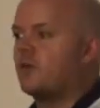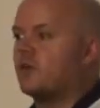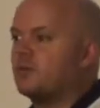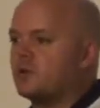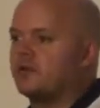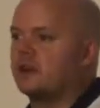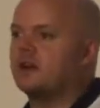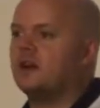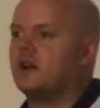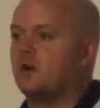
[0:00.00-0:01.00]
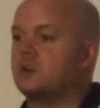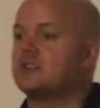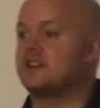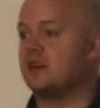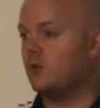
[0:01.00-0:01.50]
we're improving and to
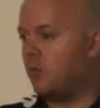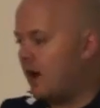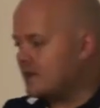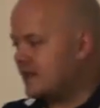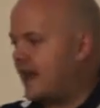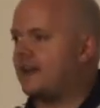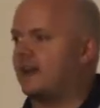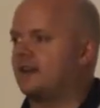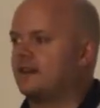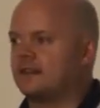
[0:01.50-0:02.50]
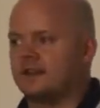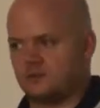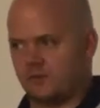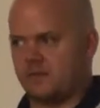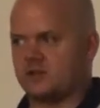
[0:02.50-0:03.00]
see what's lacking. That's
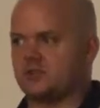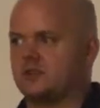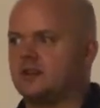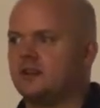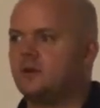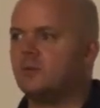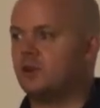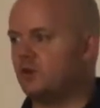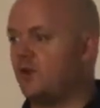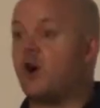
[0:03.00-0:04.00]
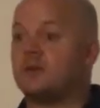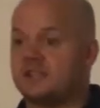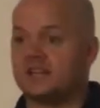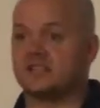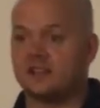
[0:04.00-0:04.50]
what we measure. We do formal
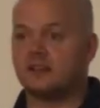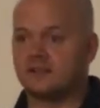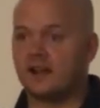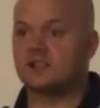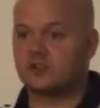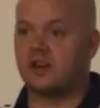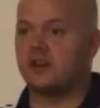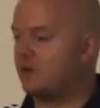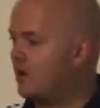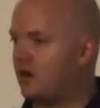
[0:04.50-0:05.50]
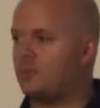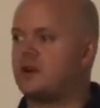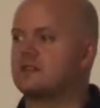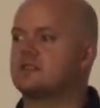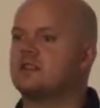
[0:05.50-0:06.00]
testing and screening with all our
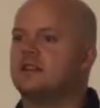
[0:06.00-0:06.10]
players.